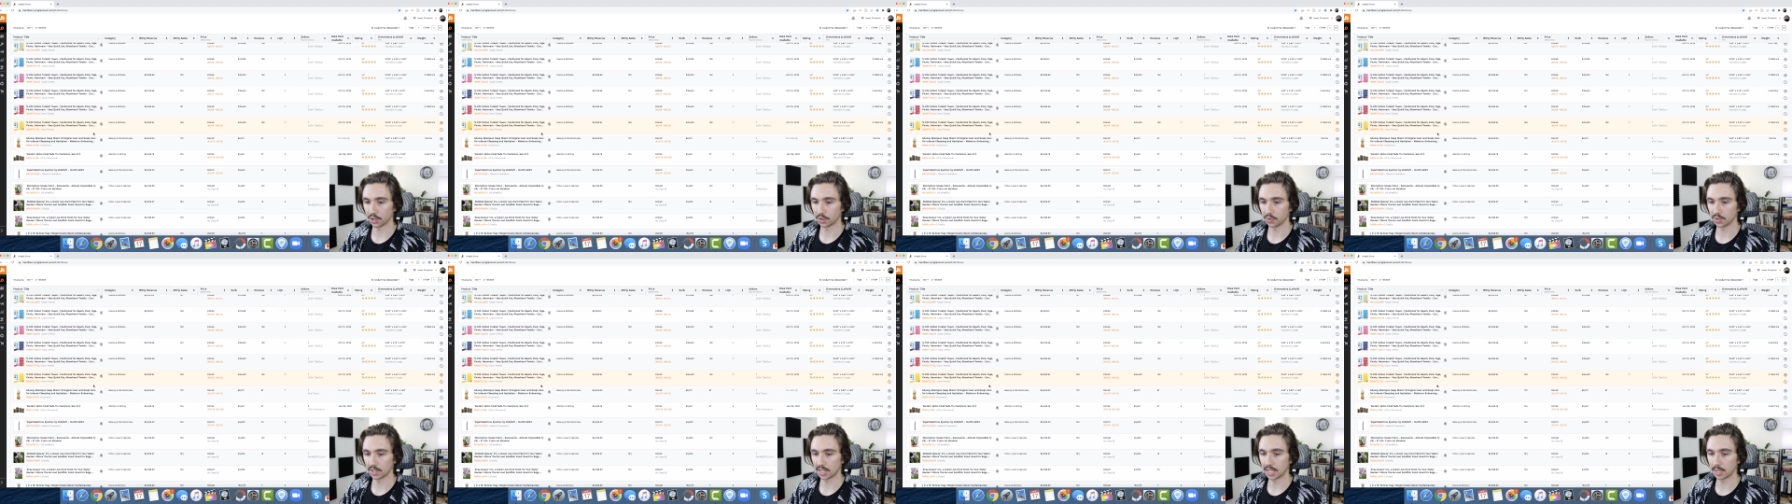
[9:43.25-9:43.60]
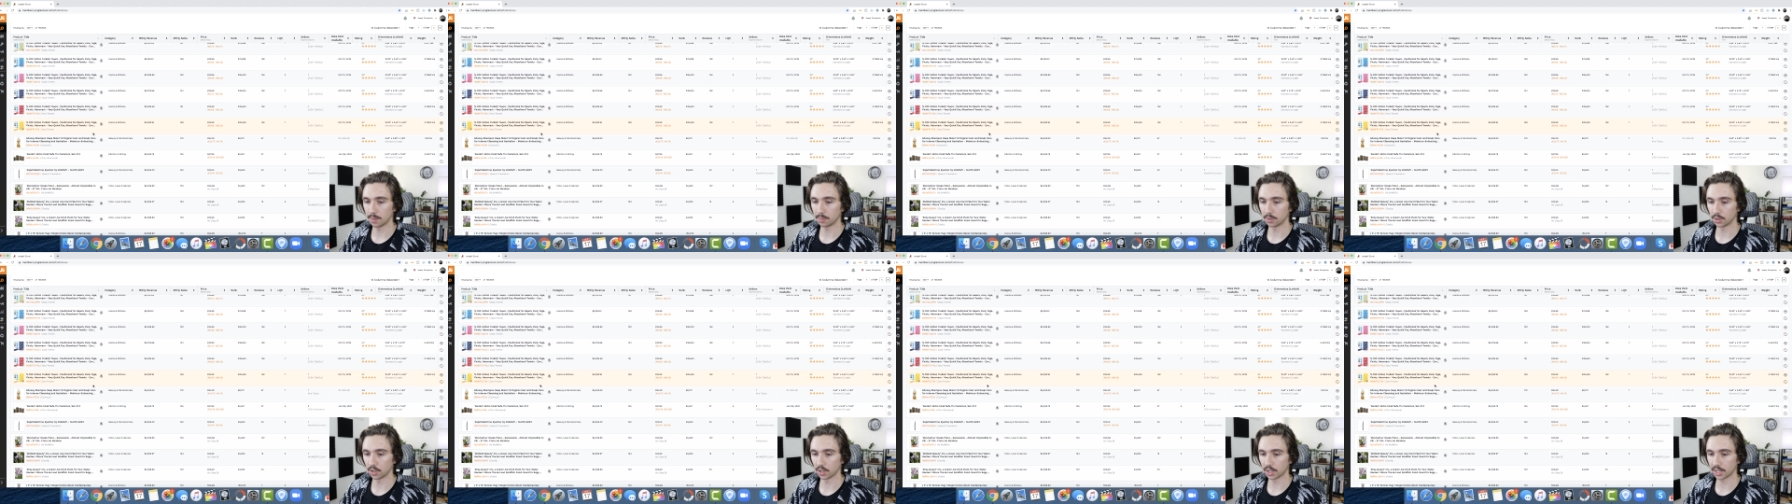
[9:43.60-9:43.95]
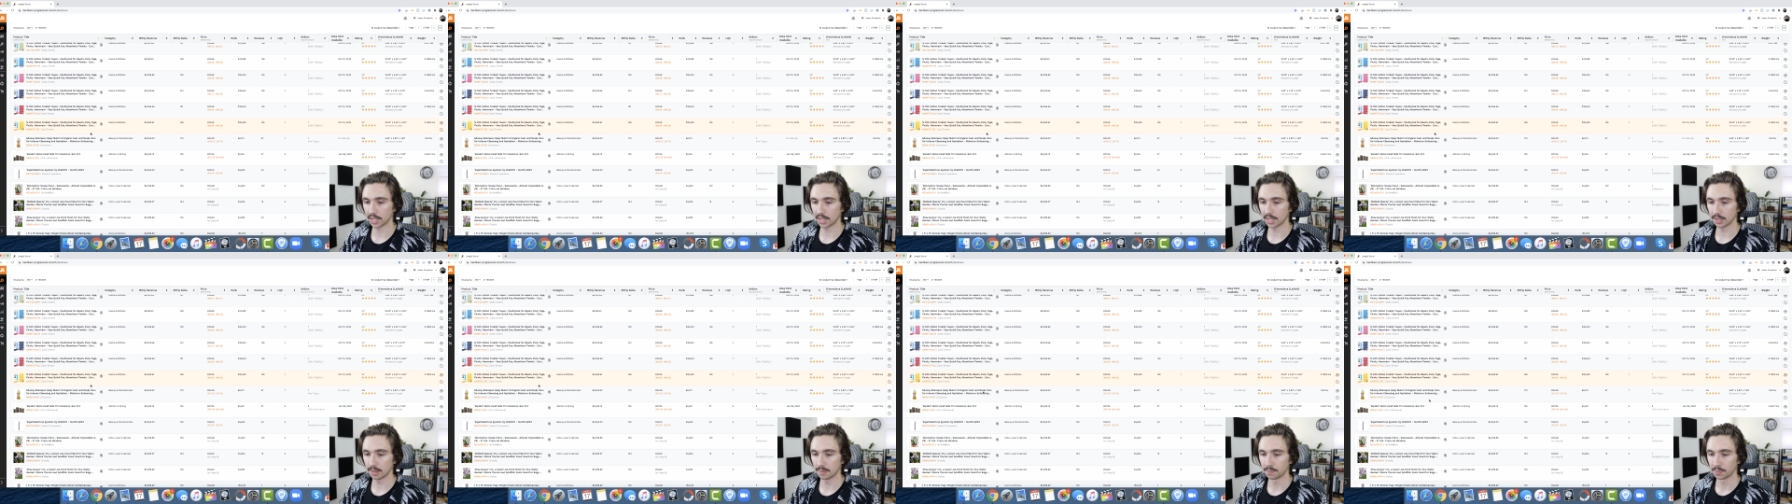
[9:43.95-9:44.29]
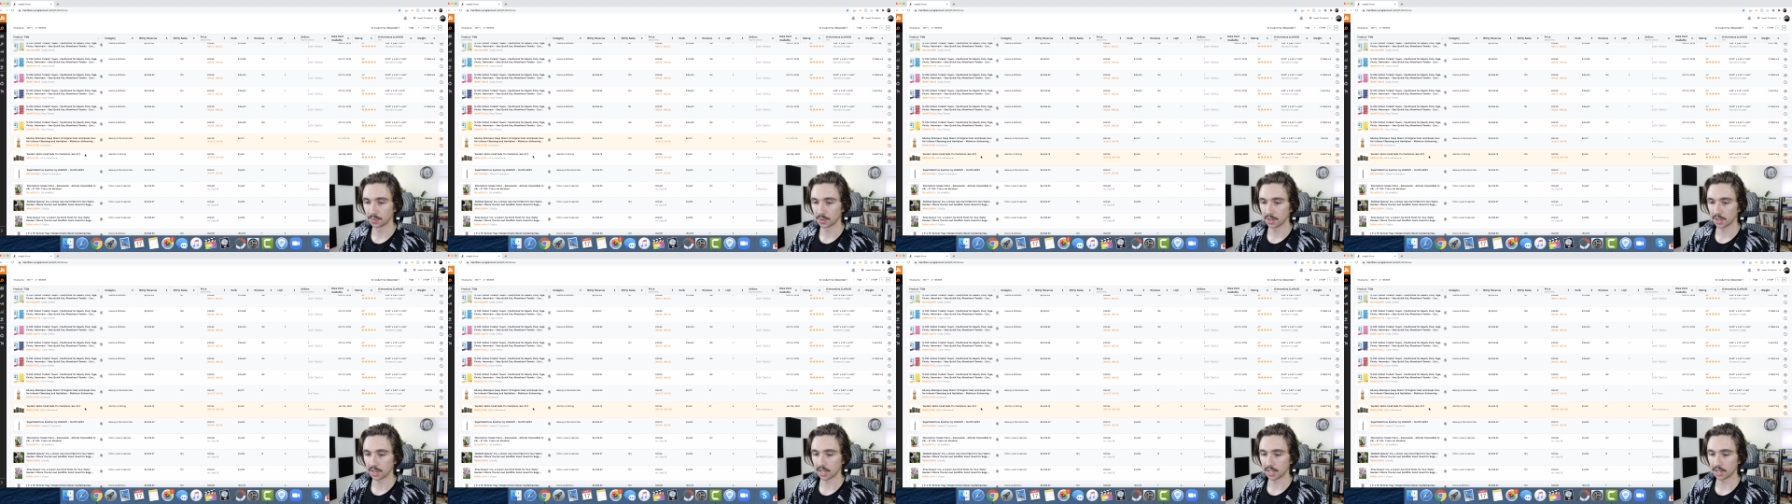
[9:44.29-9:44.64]
you'd keep looking
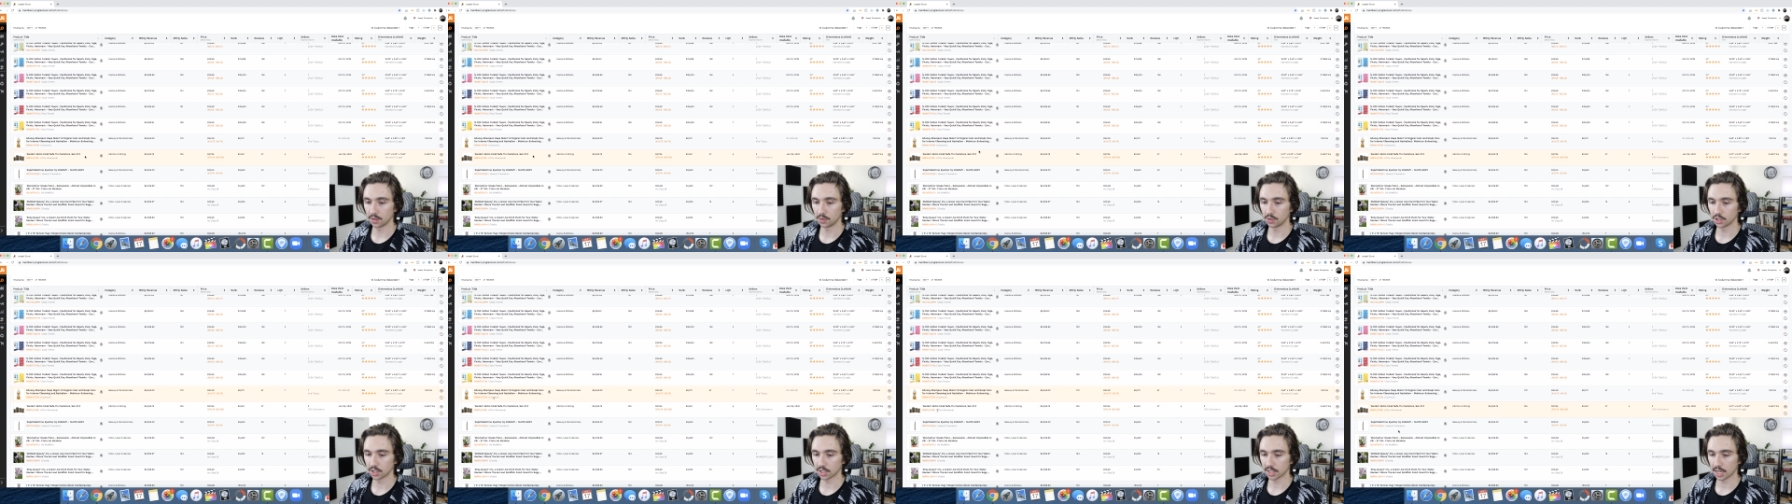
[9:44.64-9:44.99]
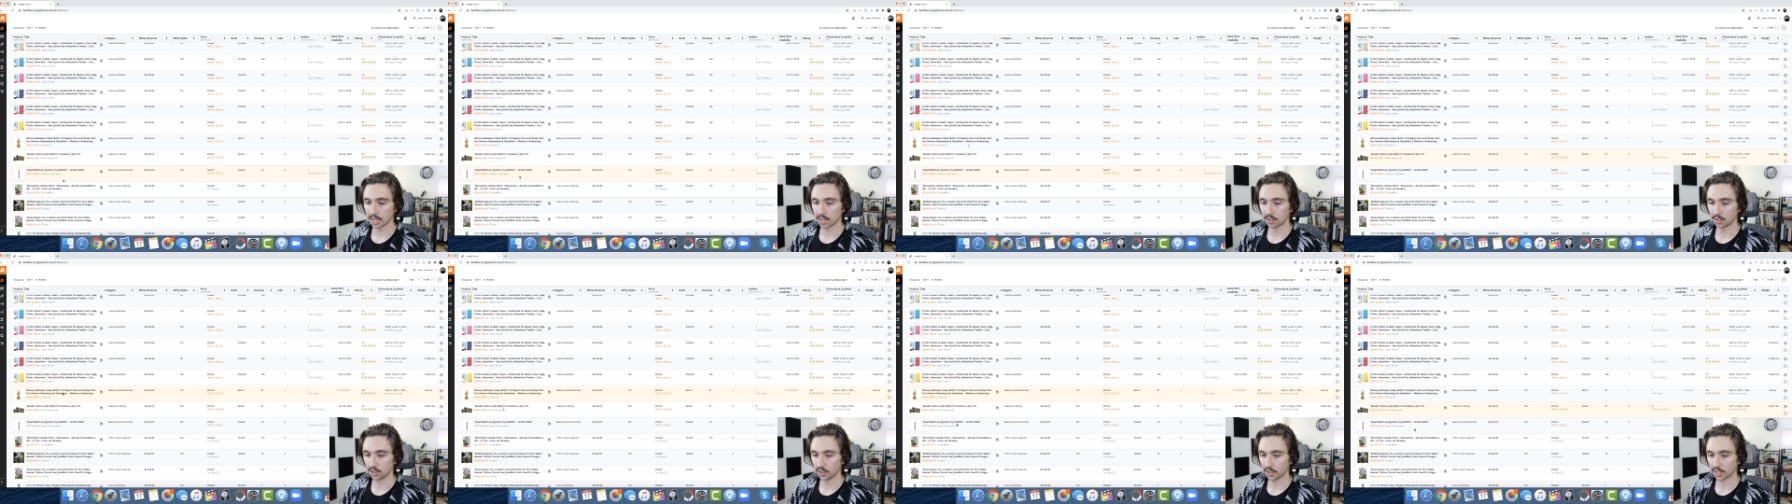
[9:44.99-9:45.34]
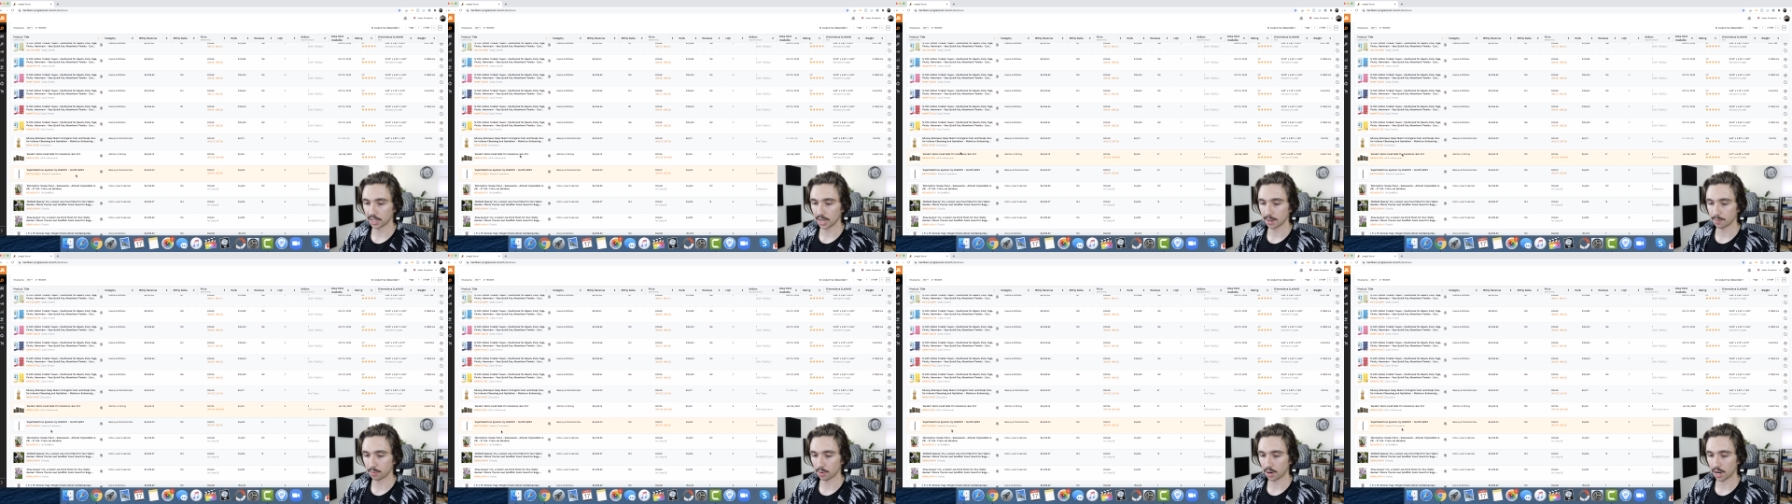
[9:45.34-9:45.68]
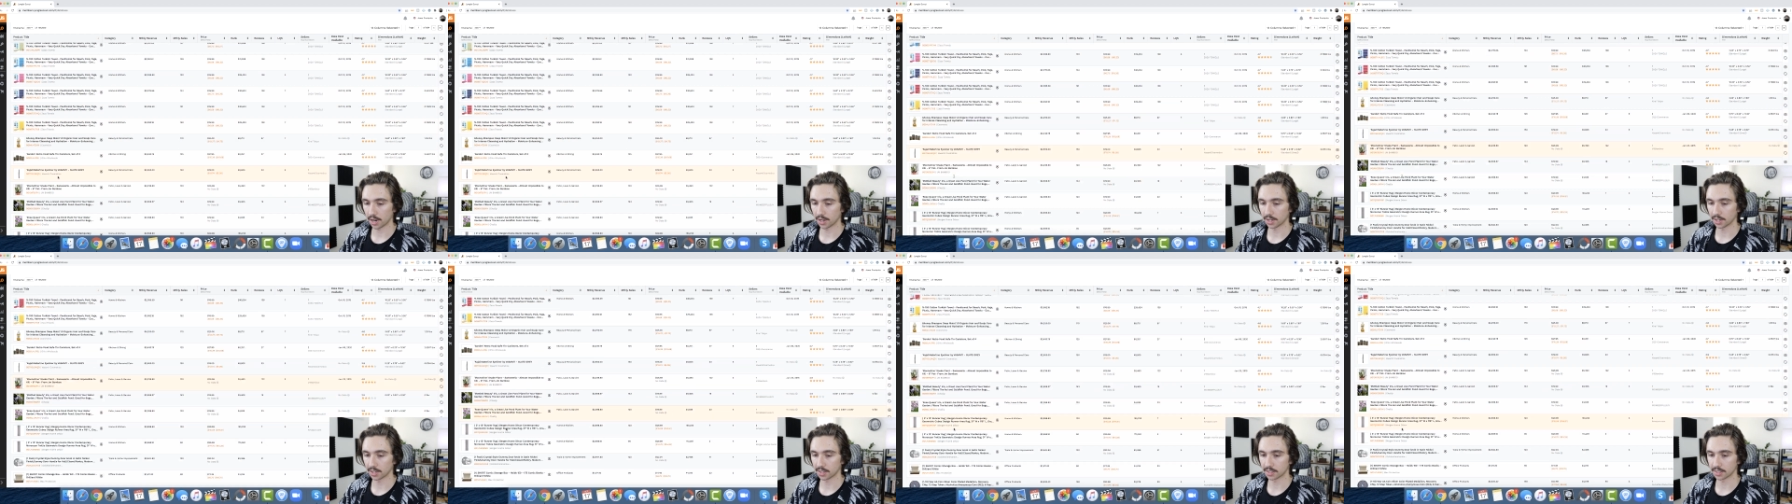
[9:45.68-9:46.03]
and you just kind of look at
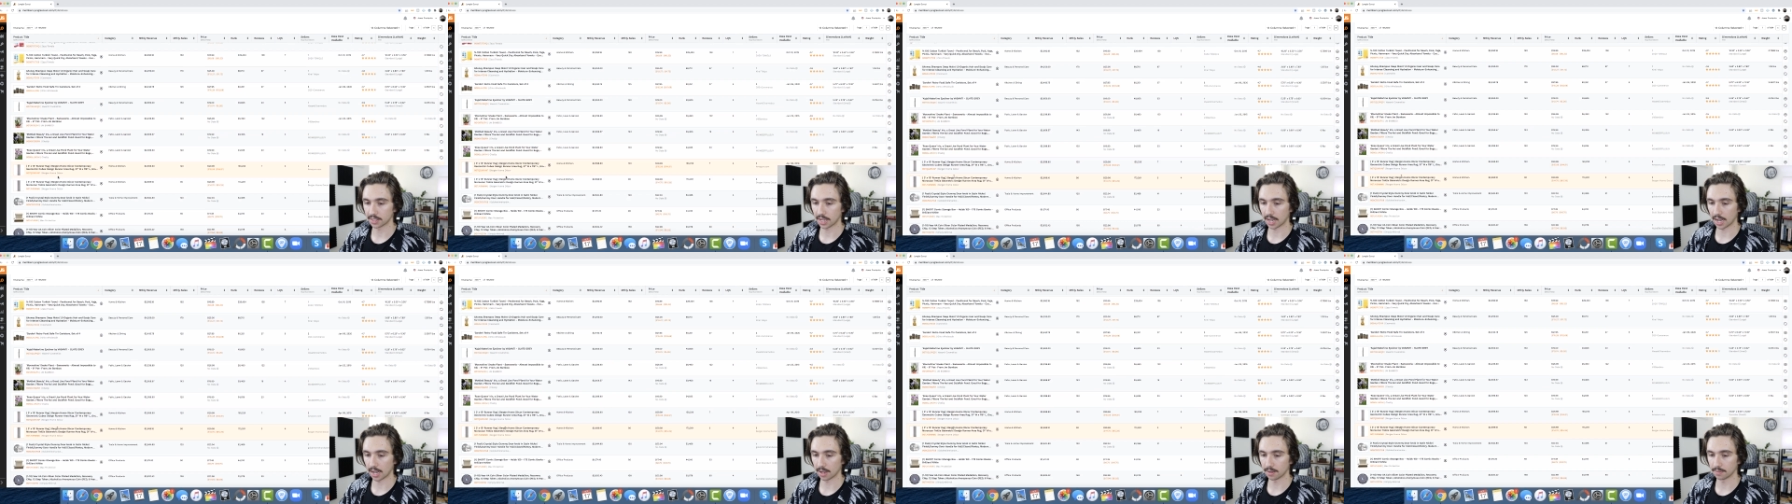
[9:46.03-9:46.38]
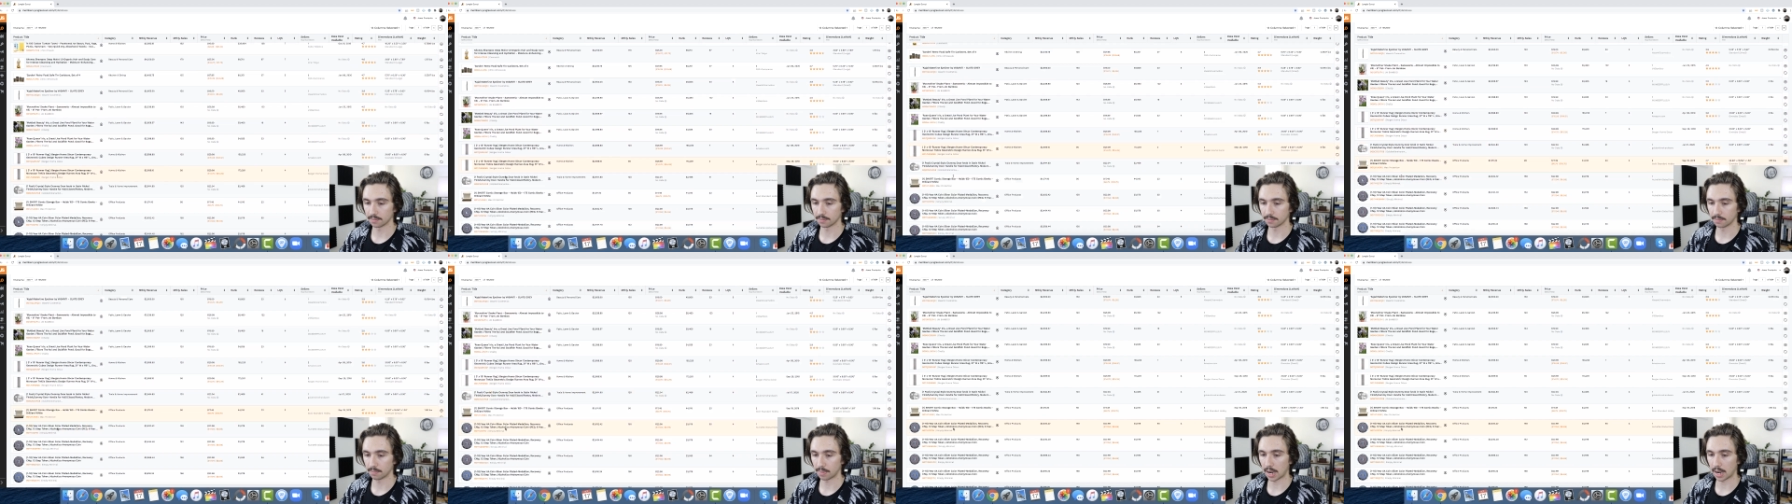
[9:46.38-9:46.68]
products that